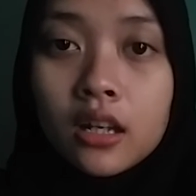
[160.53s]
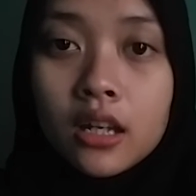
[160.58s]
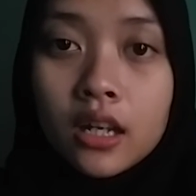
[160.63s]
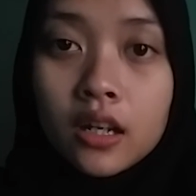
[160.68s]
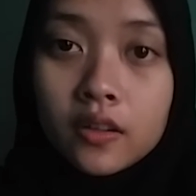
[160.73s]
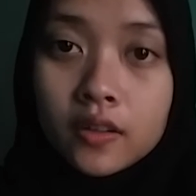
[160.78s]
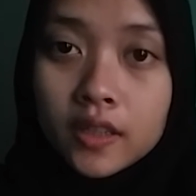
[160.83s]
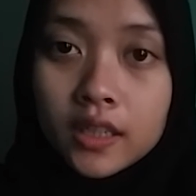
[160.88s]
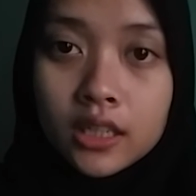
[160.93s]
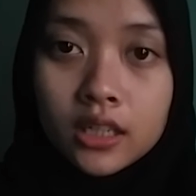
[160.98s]

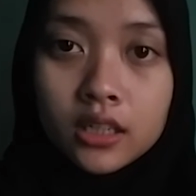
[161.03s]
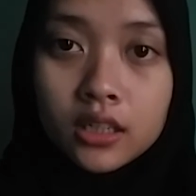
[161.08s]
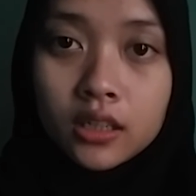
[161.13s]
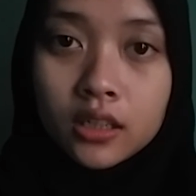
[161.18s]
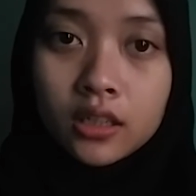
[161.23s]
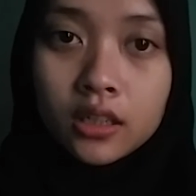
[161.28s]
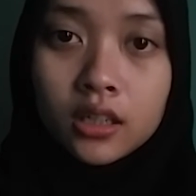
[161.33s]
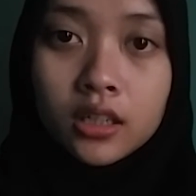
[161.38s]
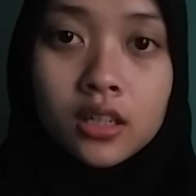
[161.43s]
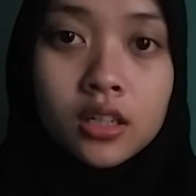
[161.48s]

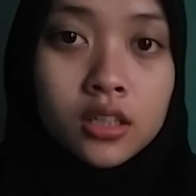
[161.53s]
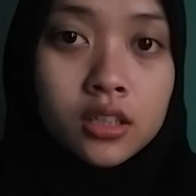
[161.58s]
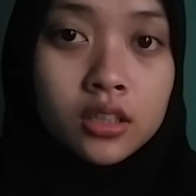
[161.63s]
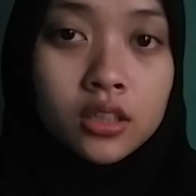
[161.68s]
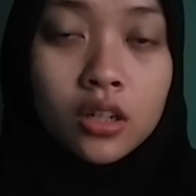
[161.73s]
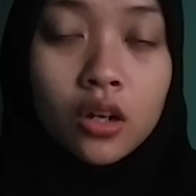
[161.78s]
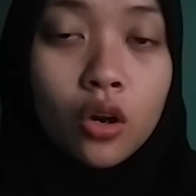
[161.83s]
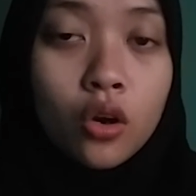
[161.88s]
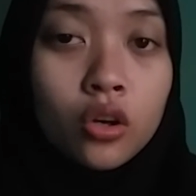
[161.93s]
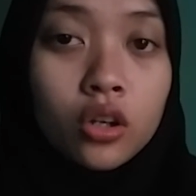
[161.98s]
article,
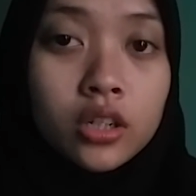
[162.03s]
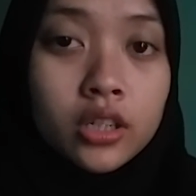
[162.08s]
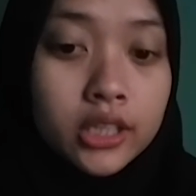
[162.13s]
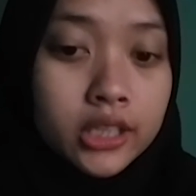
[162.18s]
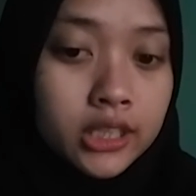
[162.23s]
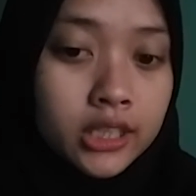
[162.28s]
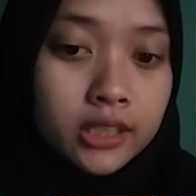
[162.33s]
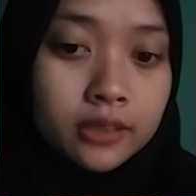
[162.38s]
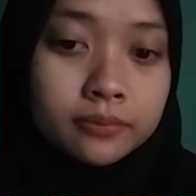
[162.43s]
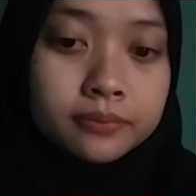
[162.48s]
a or
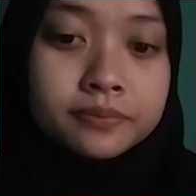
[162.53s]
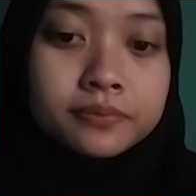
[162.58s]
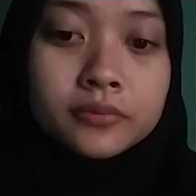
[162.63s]
an.